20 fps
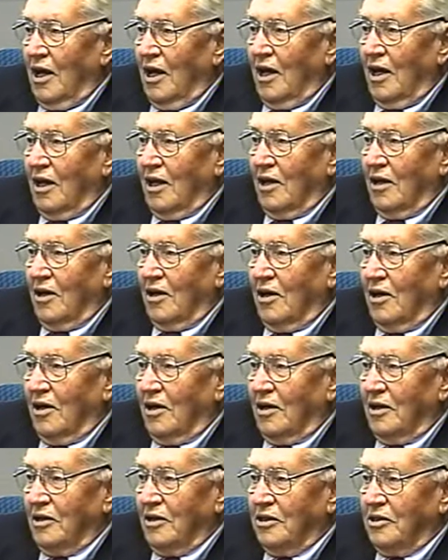And
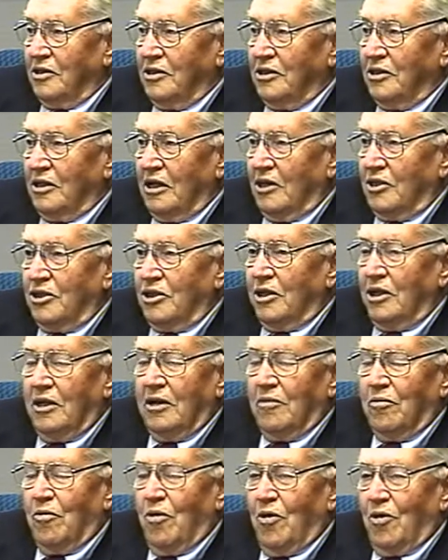she said she
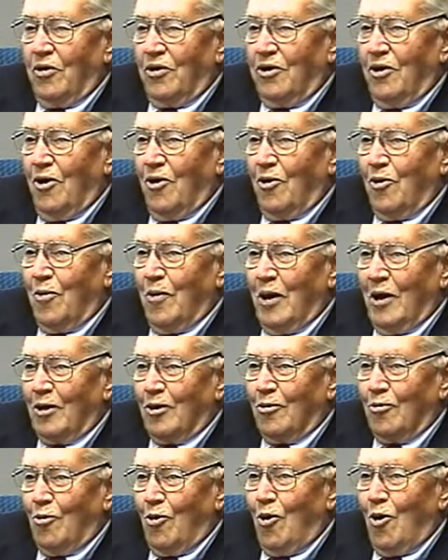didn't want to talk
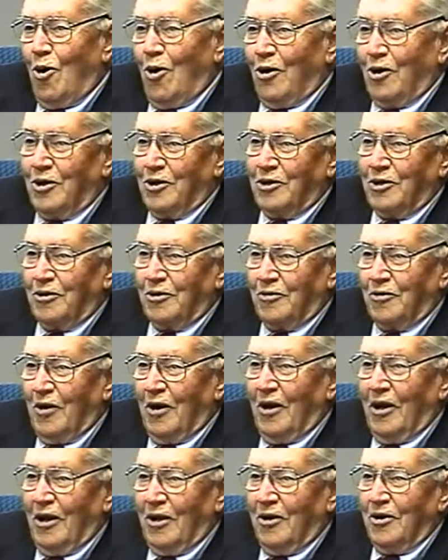about the war. She was
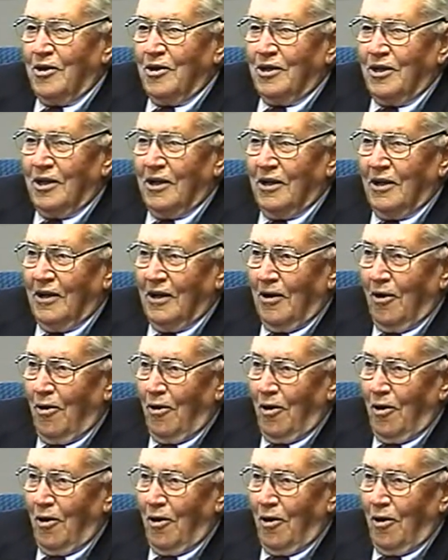very interested in